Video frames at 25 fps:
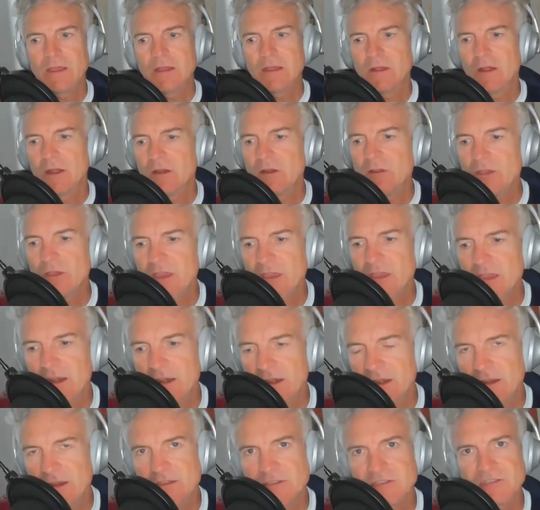are looking at
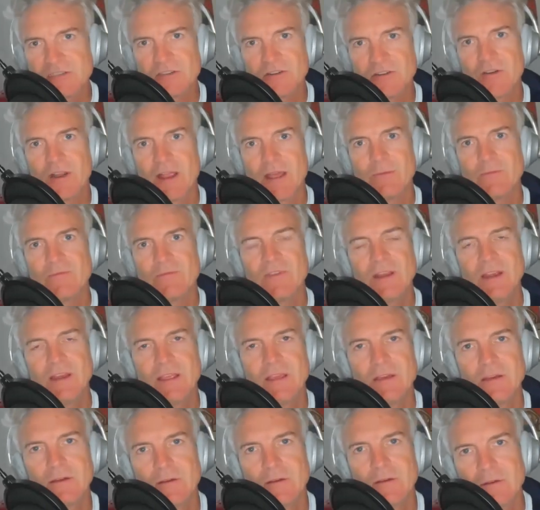an Instagram
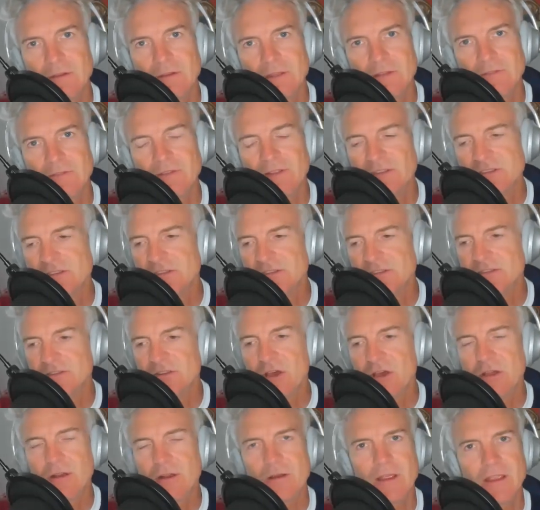video, if it's
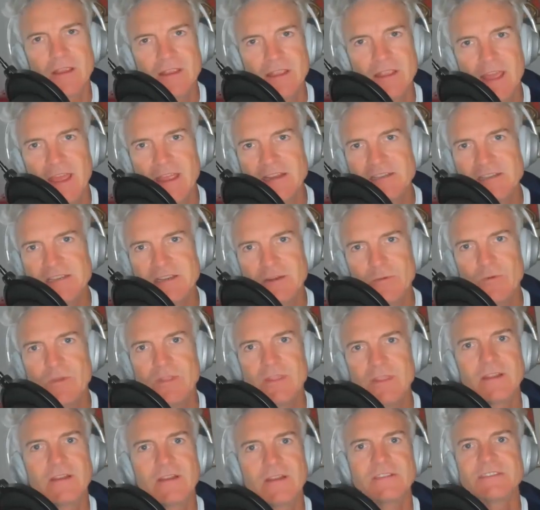not engaging
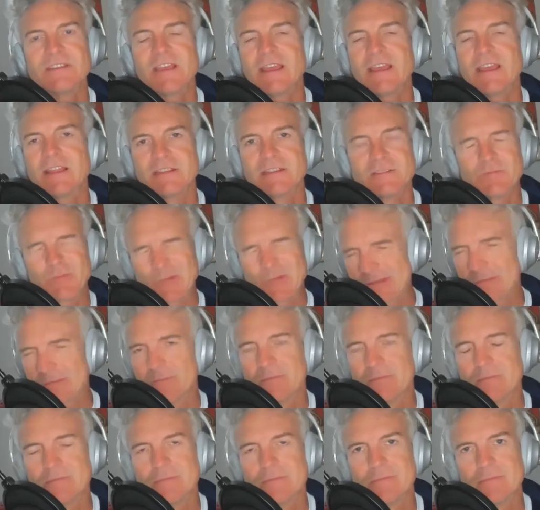within seconds,
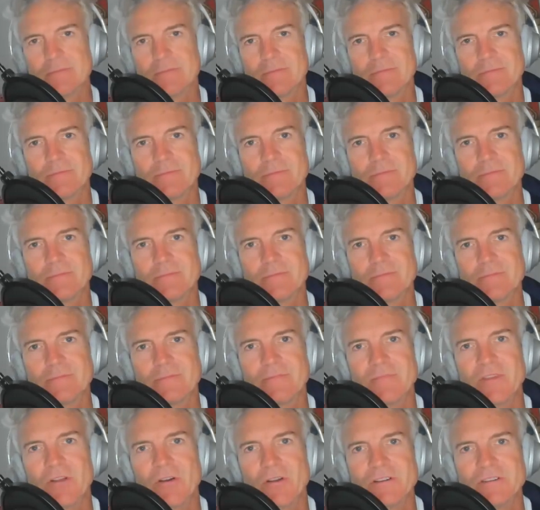
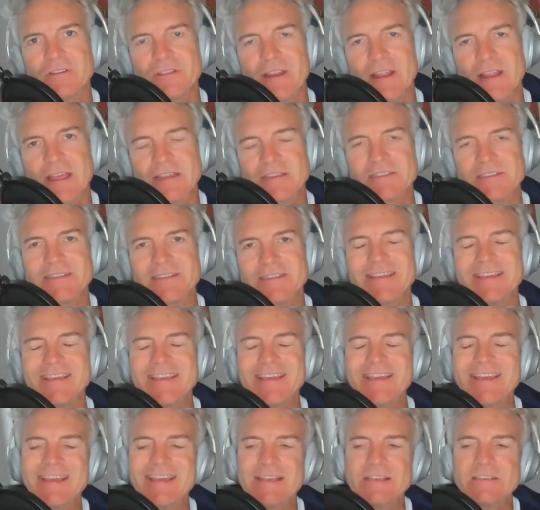they're on to the next.
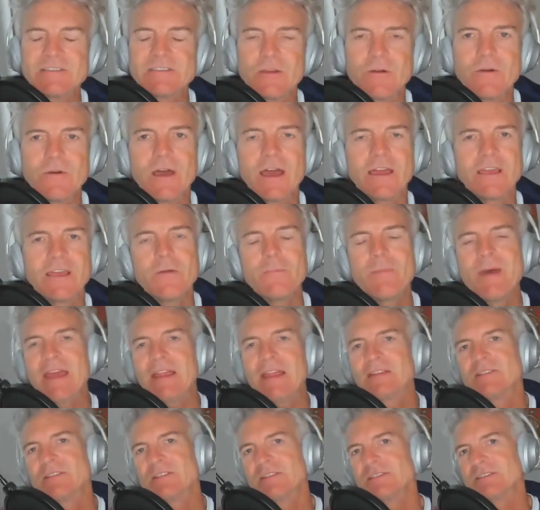So I go
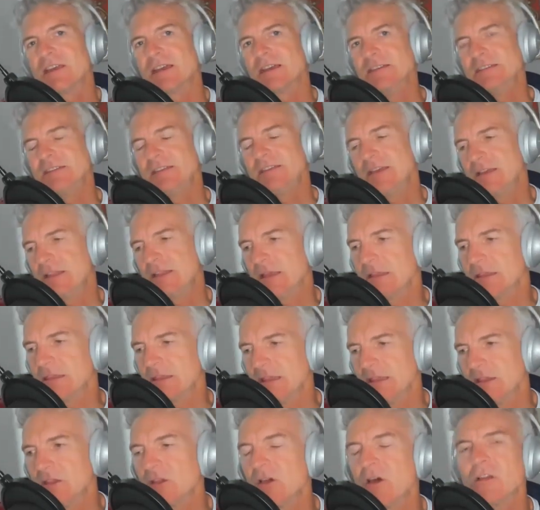back to this idea that
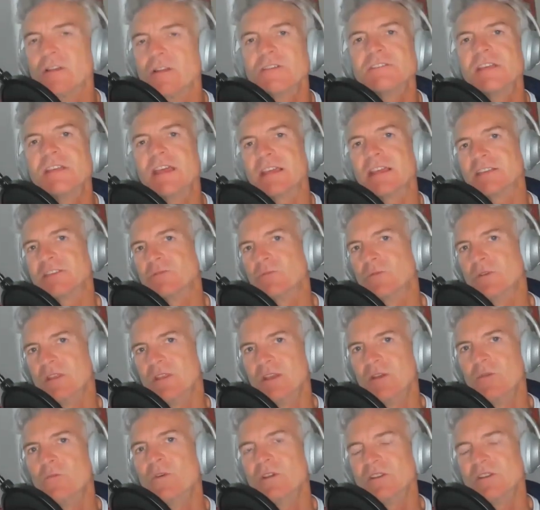the context
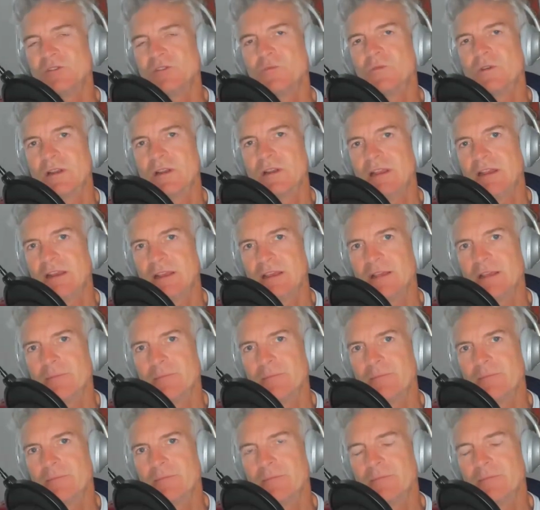within which we're leading